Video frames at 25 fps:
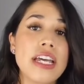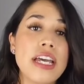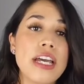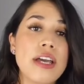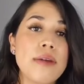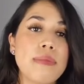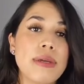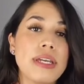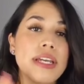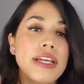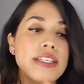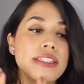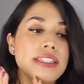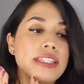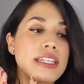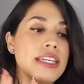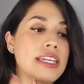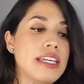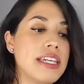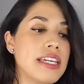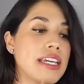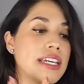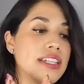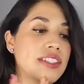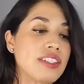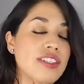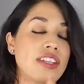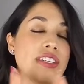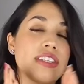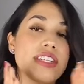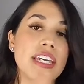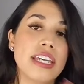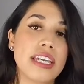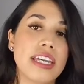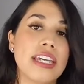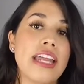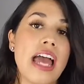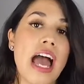because He is the
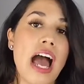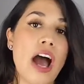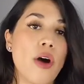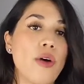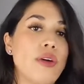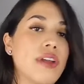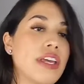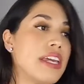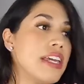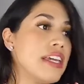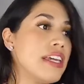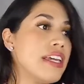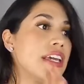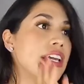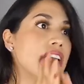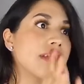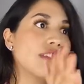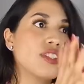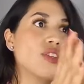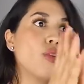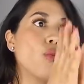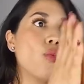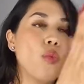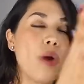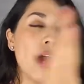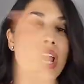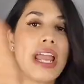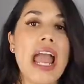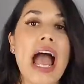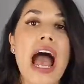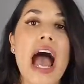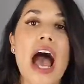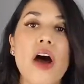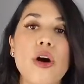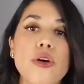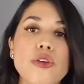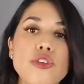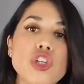ticket out. He is the way
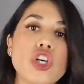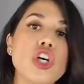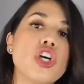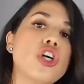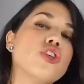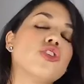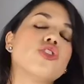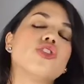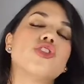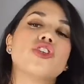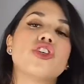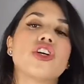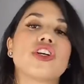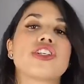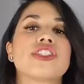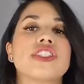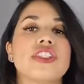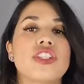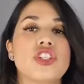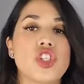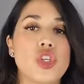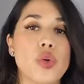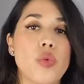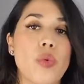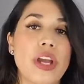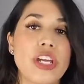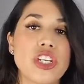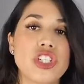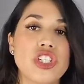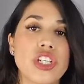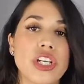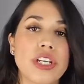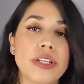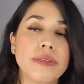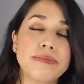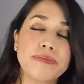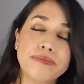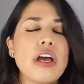out to your
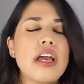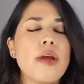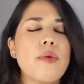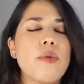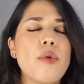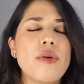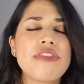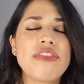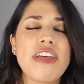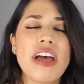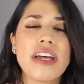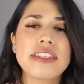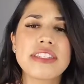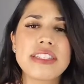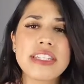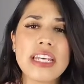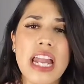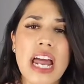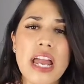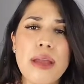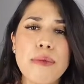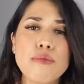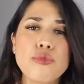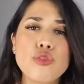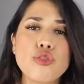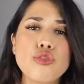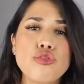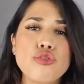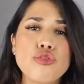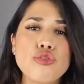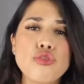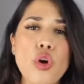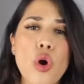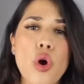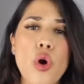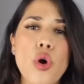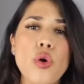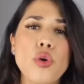situation. With that said, I am
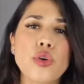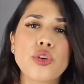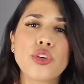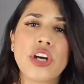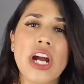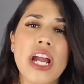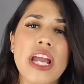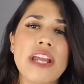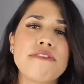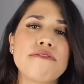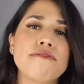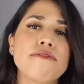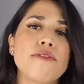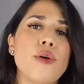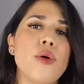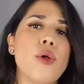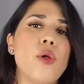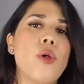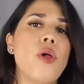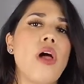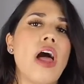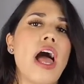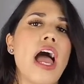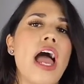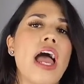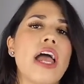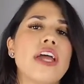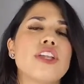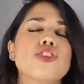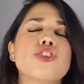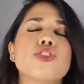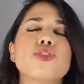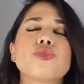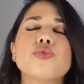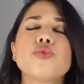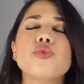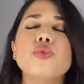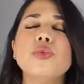so grateful and
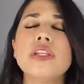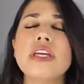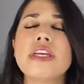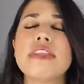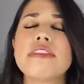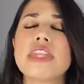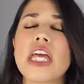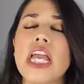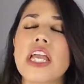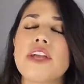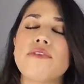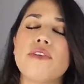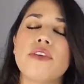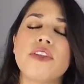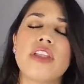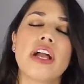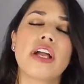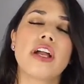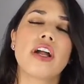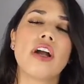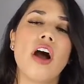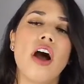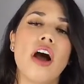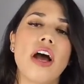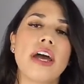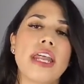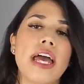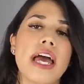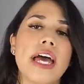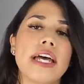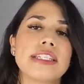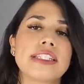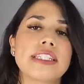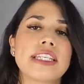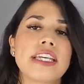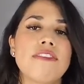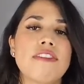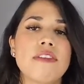truly thankful that God
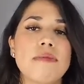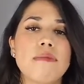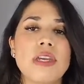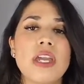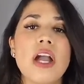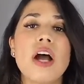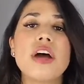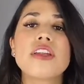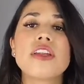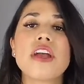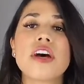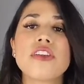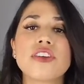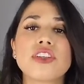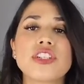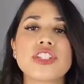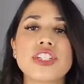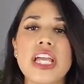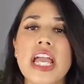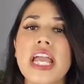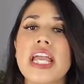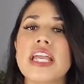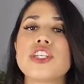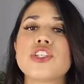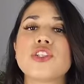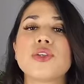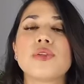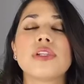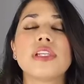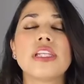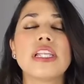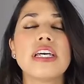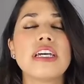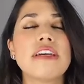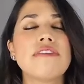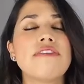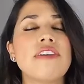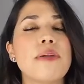has given me another day to
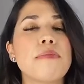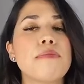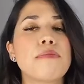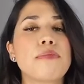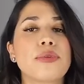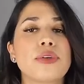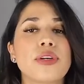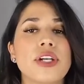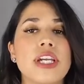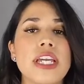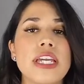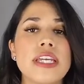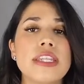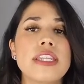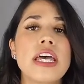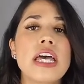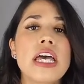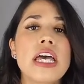live and breathe